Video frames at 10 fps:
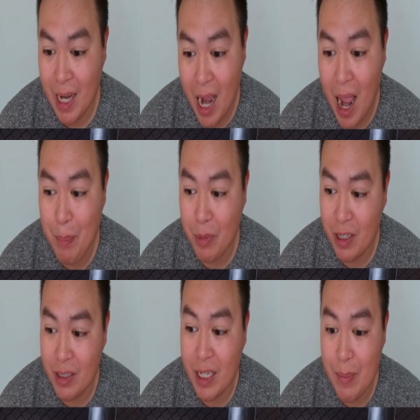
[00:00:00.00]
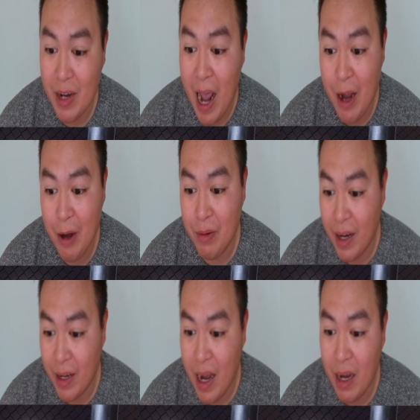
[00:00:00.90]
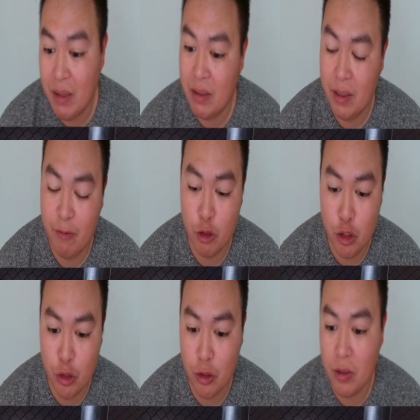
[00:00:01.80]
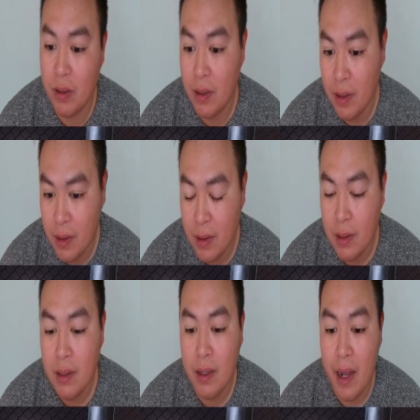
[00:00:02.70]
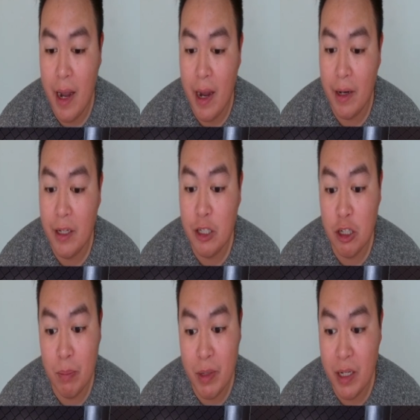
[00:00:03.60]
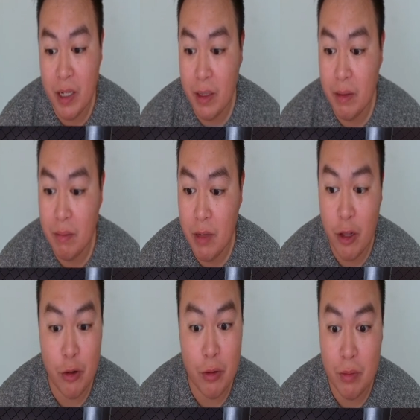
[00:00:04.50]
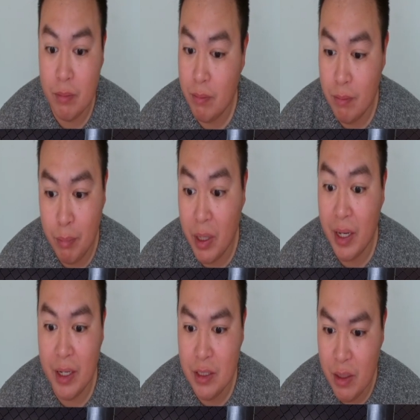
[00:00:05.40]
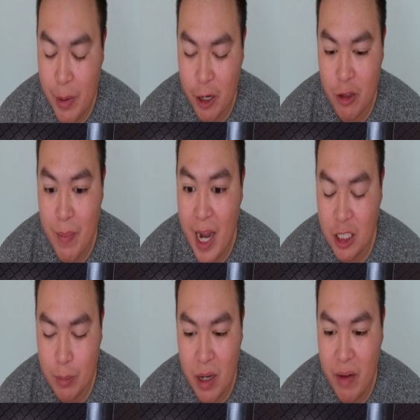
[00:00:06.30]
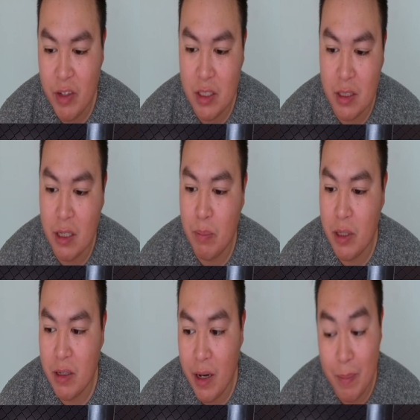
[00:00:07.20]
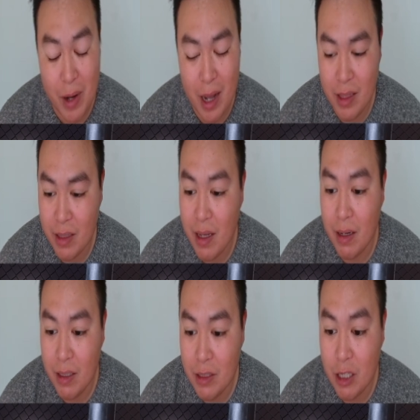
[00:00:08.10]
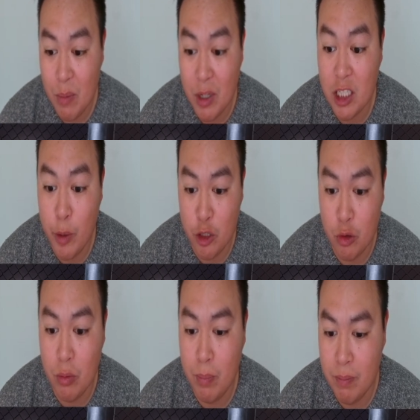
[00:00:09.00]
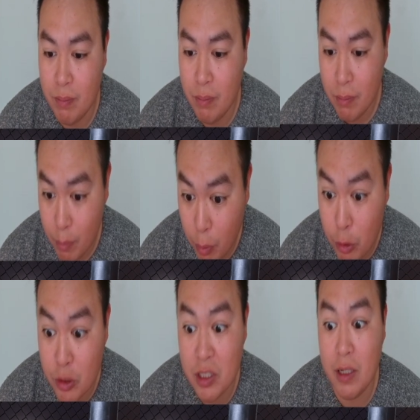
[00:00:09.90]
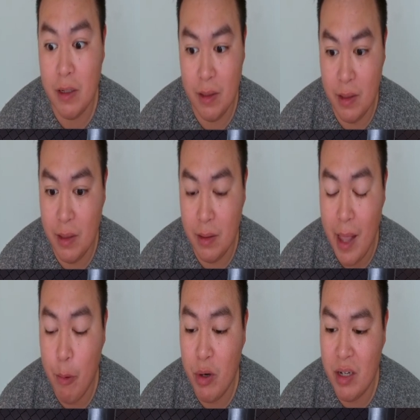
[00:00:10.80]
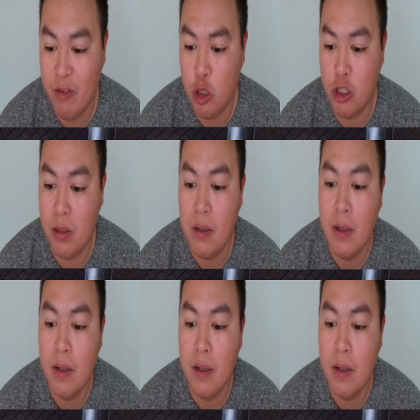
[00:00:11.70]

I'm going to keep an eye on that guy for sure. And he could be in other plays depending on the matchup, obviously. But I think that he's going to be a special person in the lightweight division.